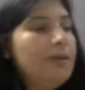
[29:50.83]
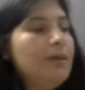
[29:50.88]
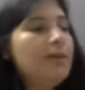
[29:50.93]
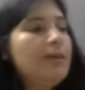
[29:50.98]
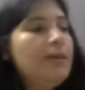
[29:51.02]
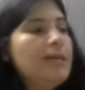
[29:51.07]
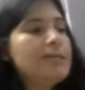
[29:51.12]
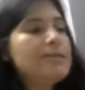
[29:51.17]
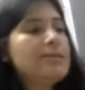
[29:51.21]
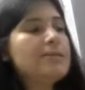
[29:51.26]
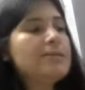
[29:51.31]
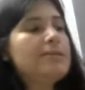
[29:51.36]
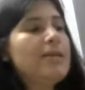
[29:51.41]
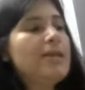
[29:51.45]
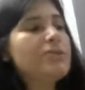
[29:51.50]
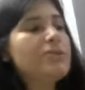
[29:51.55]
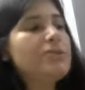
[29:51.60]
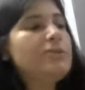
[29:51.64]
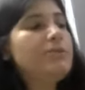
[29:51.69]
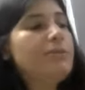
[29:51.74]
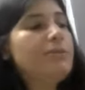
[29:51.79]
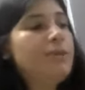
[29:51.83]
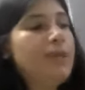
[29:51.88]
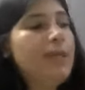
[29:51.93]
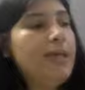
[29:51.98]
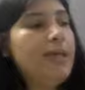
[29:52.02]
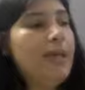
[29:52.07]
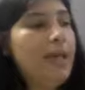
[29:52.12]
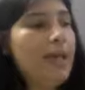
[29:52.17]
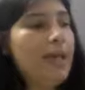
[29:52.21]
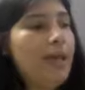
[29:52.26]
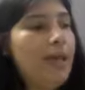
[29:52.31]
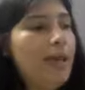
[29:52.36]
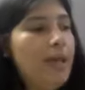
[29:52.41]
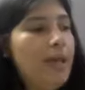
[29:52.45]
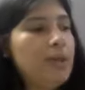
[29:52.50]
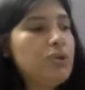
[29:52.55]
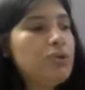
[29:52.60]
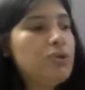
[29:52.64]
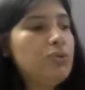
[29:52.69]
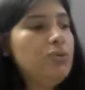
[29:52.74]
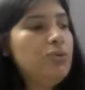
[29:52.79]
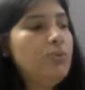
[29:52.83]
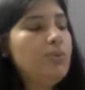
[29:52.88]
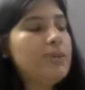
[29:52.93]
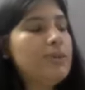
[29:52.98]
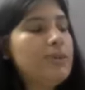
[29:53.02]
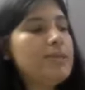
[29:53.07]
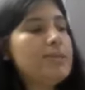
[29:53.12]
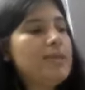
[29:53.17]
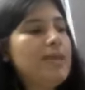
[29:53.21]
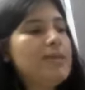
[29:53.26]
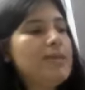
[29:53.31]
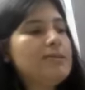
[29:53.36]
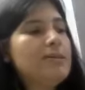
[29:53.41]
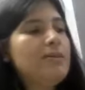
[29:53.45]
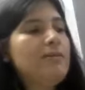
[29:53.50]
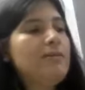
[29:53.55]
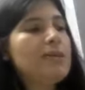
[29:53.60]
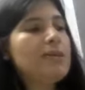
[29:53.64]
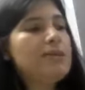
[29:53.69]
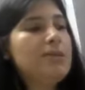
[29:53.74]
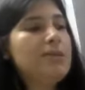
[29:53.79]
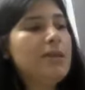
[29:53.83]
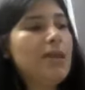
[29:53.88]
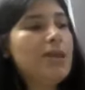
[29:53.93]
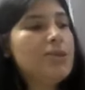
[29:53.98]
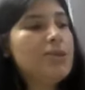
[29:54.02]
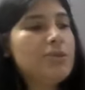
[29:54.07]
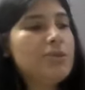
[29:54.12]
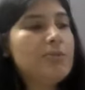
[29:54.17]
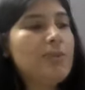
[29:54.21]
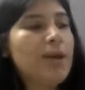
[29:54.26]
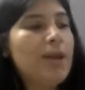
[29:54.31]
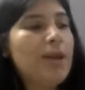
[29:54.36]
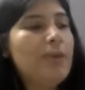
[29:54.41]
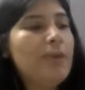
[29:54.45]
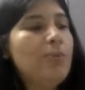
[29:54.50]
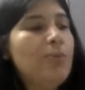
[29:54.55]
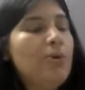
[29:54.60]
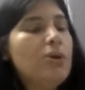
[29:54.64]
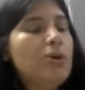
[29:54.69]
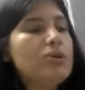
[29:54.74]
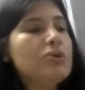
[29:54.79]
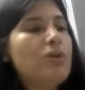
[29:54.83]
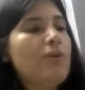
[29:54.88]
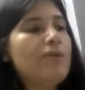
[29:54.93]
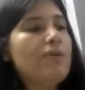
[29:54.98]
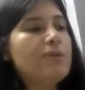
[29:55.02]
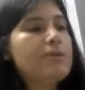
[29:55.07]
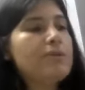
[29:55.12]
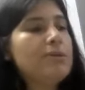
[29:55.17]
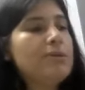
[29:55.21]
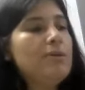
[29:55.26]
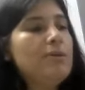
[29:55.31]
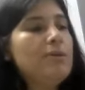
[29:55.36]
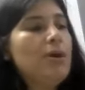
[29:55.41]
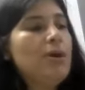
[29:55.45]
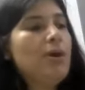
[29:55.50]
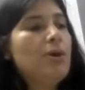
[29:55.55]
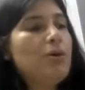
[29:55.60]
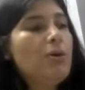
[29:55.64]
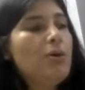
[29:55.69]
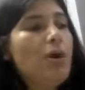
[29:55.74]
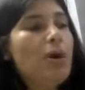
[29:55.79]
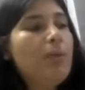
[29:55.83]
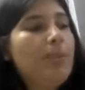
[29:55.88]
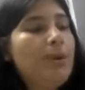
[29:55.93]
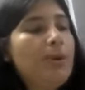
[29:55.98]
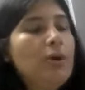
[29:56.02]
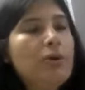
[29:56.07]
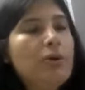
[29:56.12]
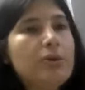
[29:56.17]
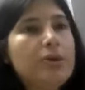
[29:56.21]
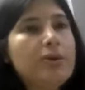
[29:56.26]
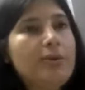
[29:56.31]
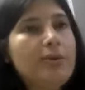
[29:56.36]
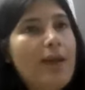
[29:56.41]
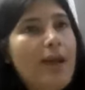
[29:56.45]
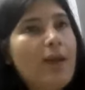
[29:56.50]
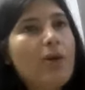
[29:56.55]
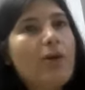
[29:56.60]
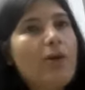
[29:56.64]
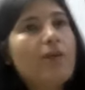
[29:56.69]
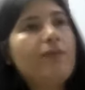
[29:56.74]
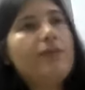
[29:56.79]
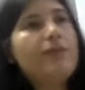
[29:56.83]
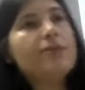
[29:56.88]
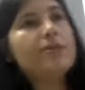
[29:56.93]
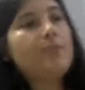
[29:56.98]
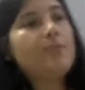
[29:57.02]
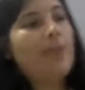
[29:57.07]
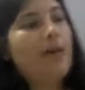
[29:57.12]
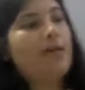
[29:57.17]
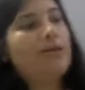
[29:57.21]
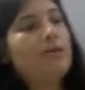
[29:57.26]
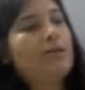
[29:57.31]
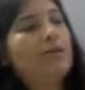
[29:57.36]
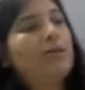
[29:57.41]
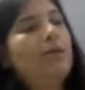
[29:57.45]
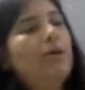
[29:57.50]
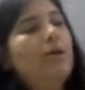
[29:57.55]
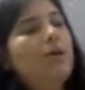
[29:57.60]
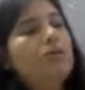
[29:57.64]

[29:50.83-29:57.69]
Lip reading: Next is section 3AA2, which says investigation by a police officer not below the rank of inspector.